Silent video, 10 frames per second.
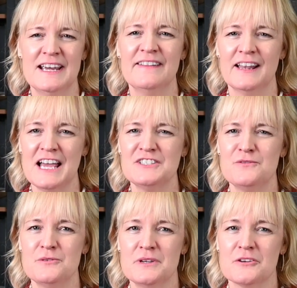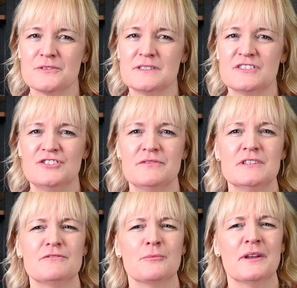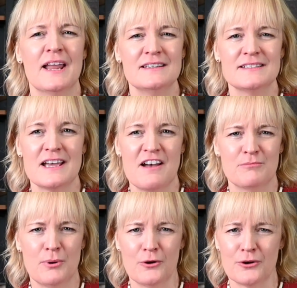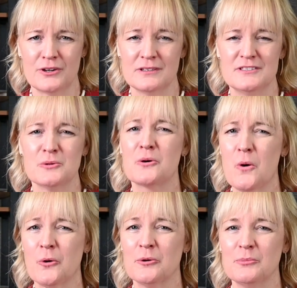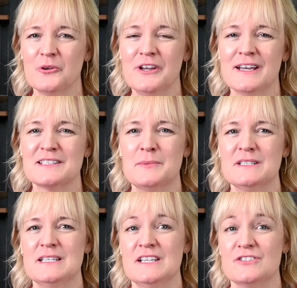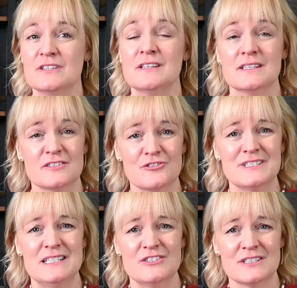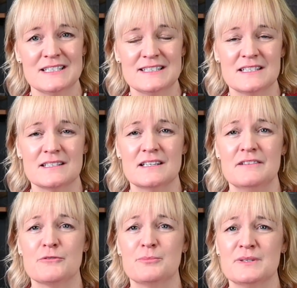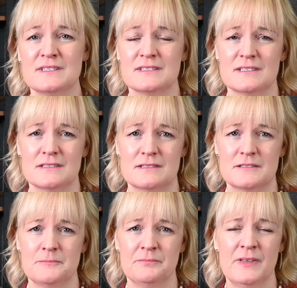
In the last few years, it's shifted from a nice-to-have perk to a core employee expectation and a strategic necessity for businesses.